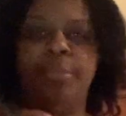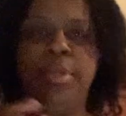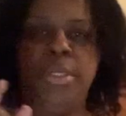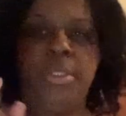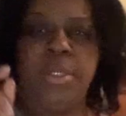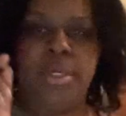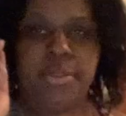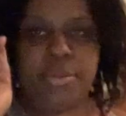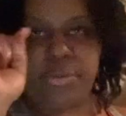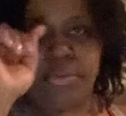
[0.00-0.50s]

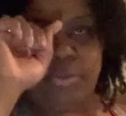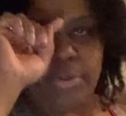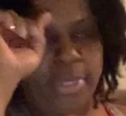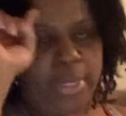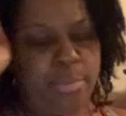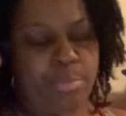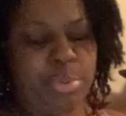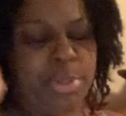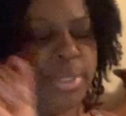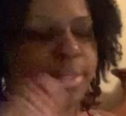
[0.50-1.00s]

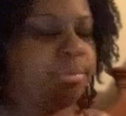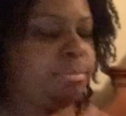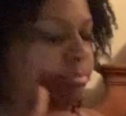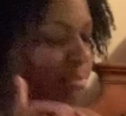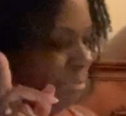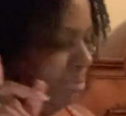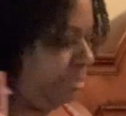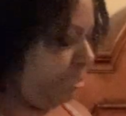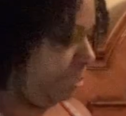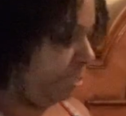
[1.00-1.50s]
yesterday, but
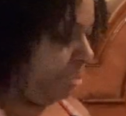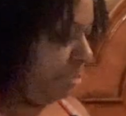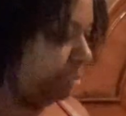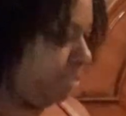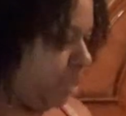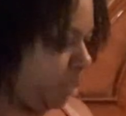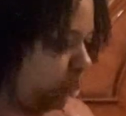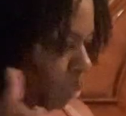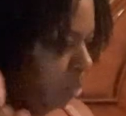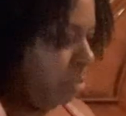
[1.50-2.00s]

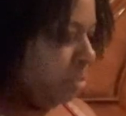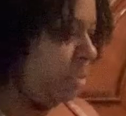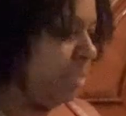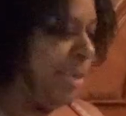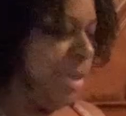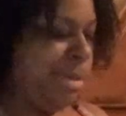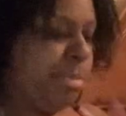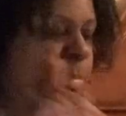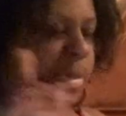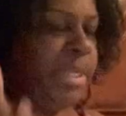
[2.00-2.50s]

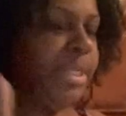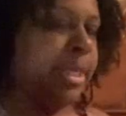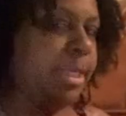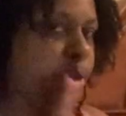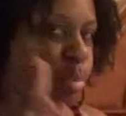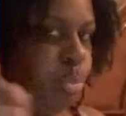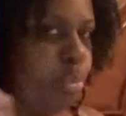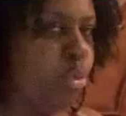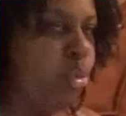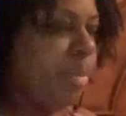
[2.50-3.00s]
my nail
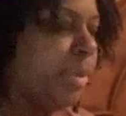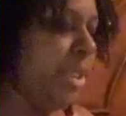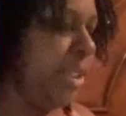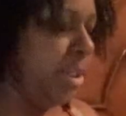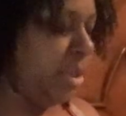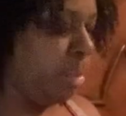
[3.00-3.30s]
appointment is